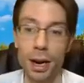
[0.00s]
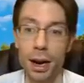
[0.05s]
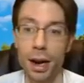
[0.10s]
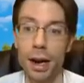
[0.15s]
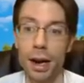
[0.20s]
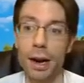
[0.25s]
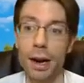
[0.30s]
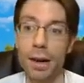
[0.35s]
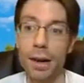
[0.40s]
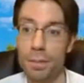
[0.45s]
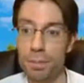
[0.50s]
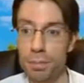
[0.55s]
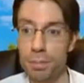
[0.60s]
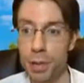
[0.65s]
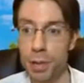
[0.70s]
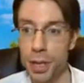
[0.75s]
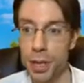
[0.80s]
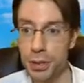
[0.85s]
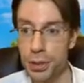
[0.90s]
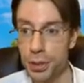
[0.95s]

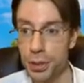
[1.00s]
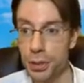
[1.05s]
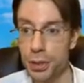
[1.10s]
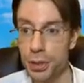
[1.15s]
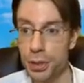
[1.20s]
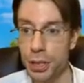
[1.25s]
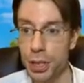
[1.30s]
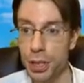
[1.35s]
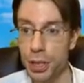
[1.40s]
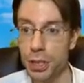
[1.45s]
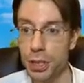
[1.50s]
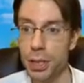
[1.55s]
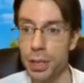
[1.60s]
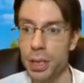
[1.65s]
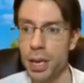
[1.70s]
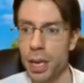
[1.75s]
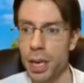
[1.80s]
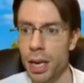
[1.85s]
But that's your decision.